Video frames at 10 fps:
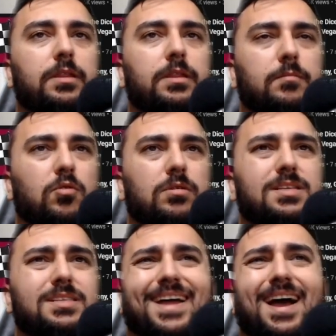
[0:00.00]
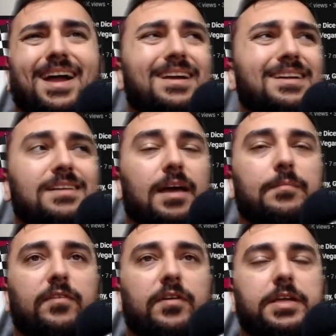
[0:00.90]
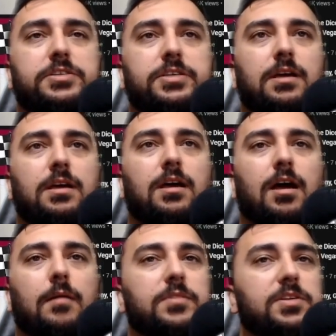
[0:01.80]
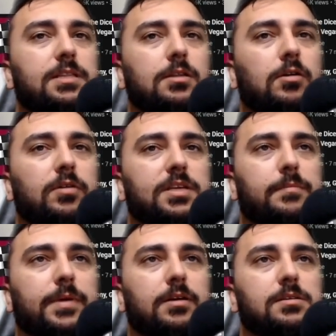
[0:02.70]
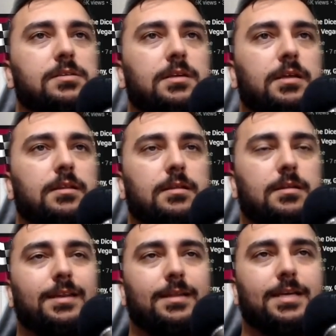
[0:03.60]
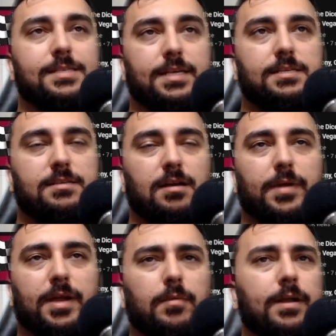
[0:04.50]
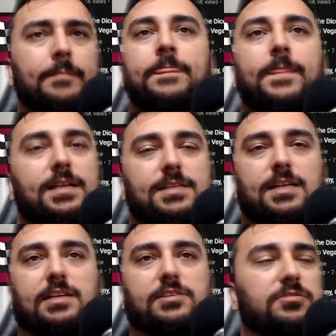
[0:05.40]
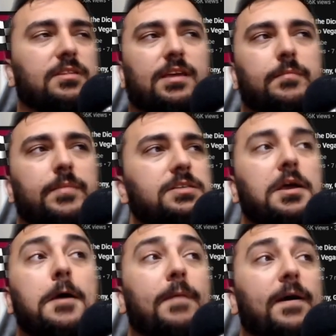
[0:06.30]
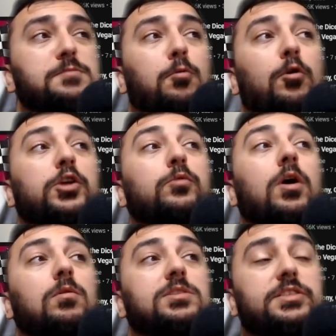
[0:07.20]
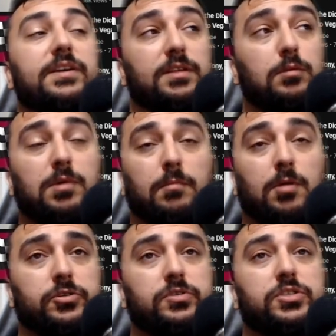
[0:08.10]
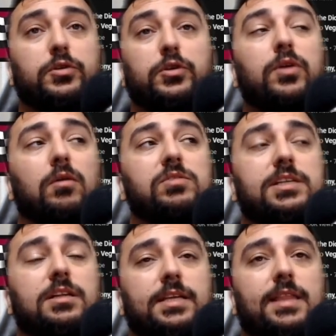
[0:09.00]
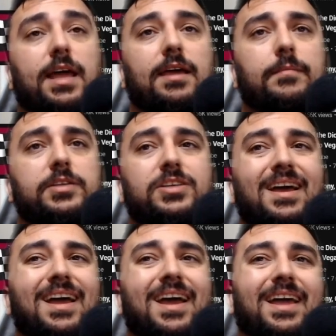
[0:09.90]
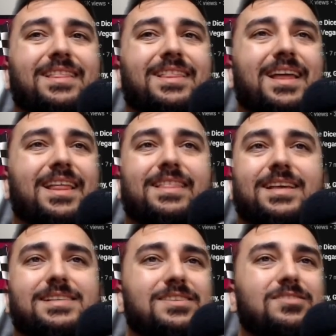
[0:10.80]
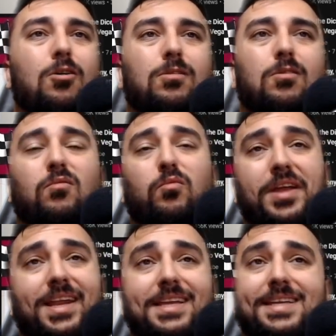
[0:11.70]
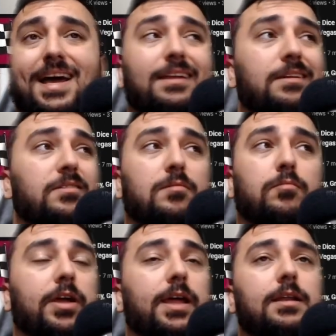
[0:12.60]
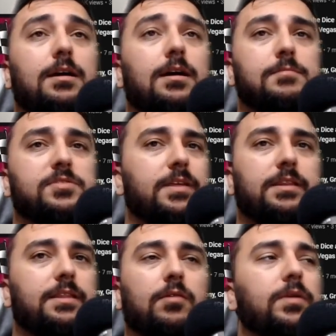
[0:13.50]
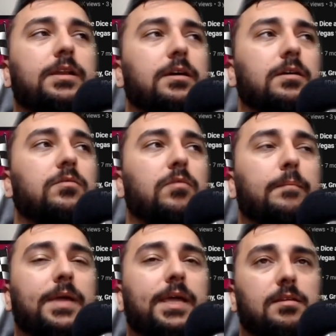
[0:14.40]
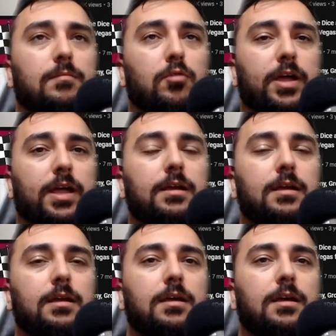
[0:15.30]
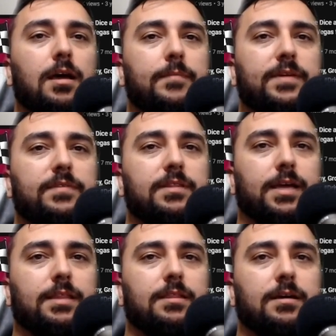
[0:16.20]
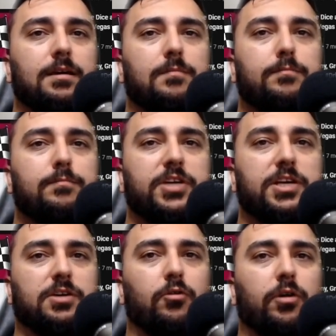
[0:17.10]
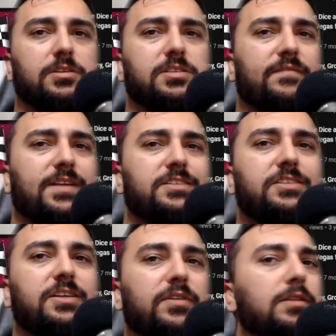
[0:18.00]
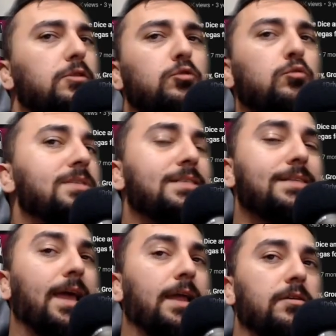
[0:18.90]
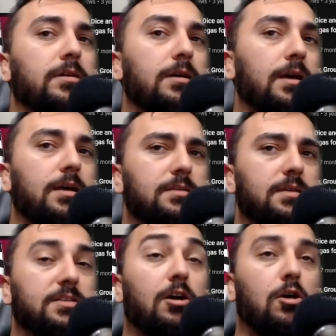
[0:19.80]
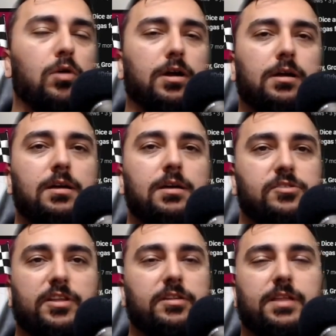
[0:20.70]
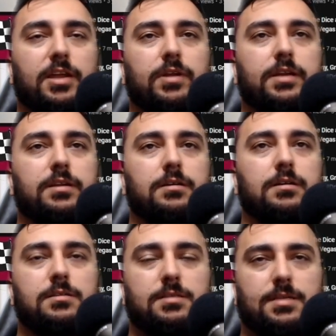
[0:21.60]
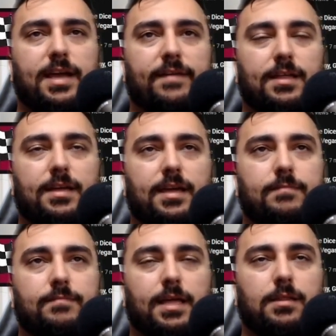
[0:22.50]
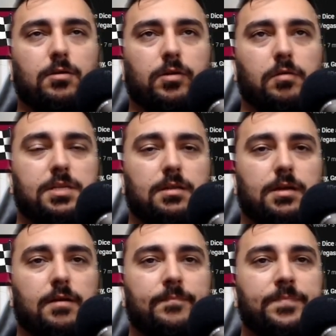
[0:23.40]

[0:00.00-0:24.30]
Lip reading: the more stock type footage, you see the logo disappears and it exists up here, but it's not central to the image. By this point, you know it's a Jiffy Lube commercial, so you don't still need that image, and this is all already tied to their brand. So they don't need to repeat their brand. Even like the changing oil and stuff, that's Jiffy Lube standard is car work. So they don't need to have that logo still here.